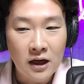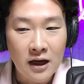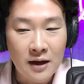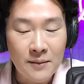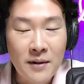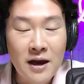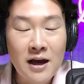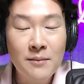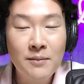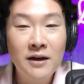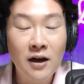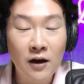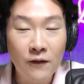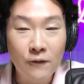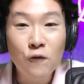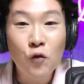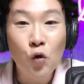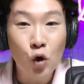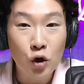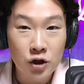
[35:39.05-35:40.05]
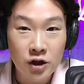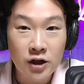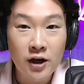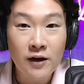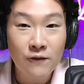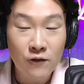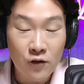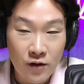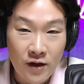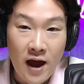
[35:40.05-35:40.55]
it may be
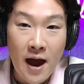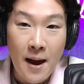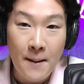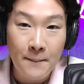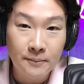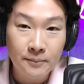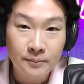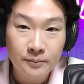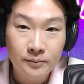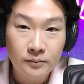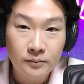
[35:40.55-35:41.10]
unfortunate for them.